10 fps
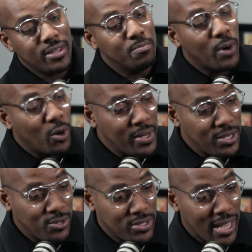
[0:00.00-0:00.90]
the moment
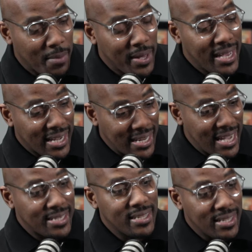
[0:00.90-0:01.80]
you stop
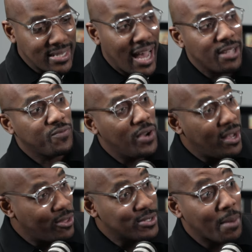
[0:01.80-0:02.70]
connecting the dots for
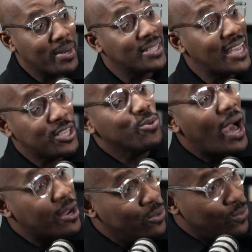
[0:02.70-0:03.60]
others, I'm going to take you
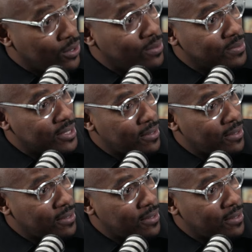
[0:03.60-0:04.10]
out of the rooms.